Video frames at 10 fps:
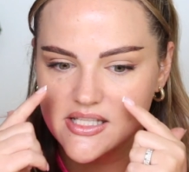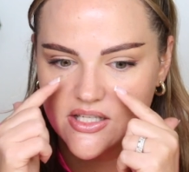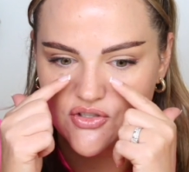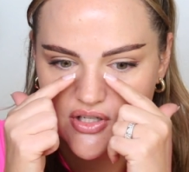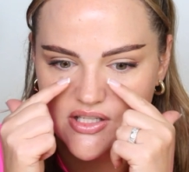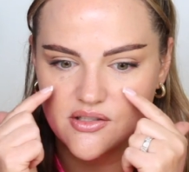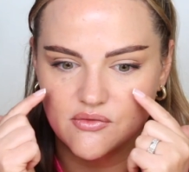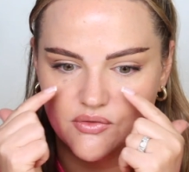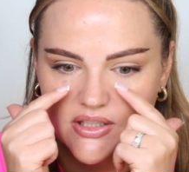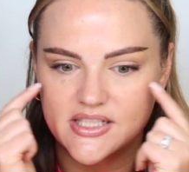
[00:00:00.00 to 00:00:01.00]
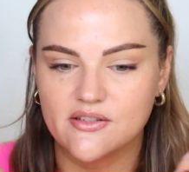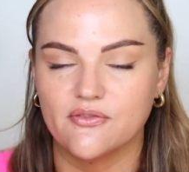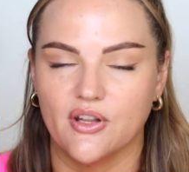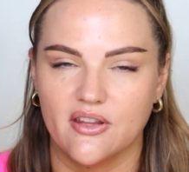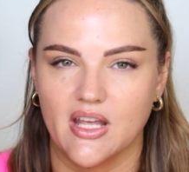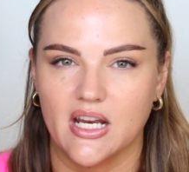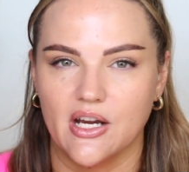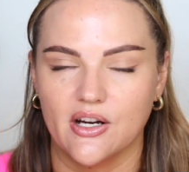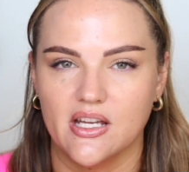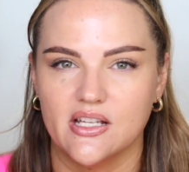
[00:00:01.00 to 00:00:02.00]
It's just really to fill in that
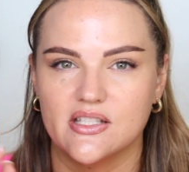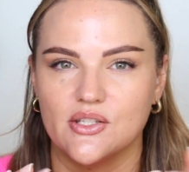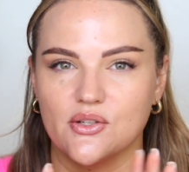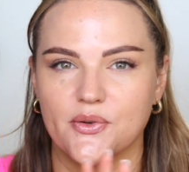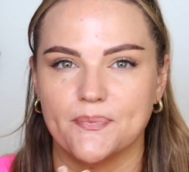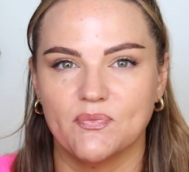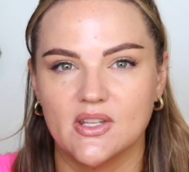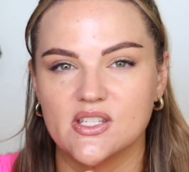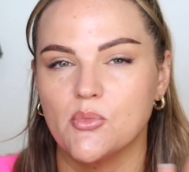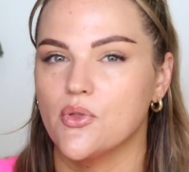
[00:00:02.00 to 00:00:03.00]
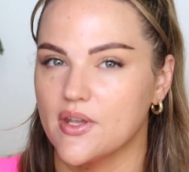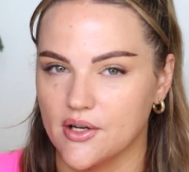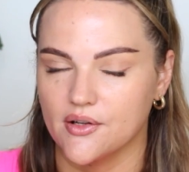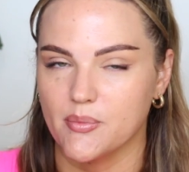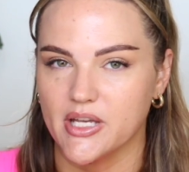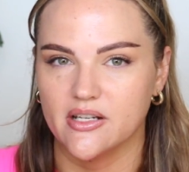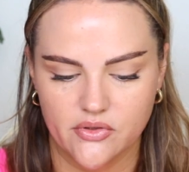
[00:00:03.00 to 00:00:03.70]
area to smooth it out a bit.